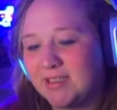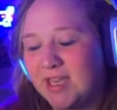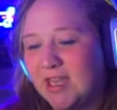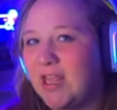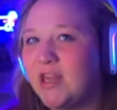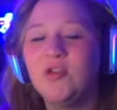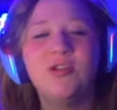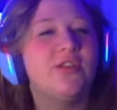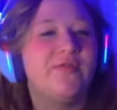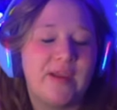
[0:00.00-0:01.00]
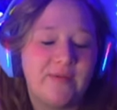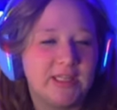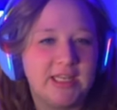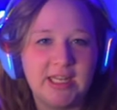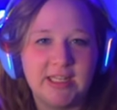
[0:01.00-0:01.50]
And then who's your favorite
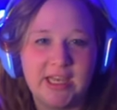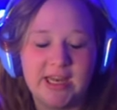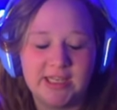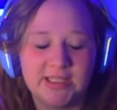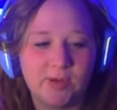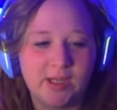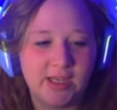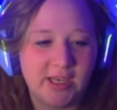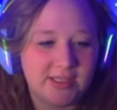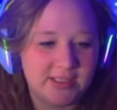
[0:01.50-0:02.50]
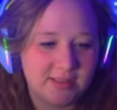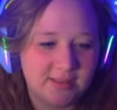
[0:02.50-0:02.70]
leading lady as well, I guess?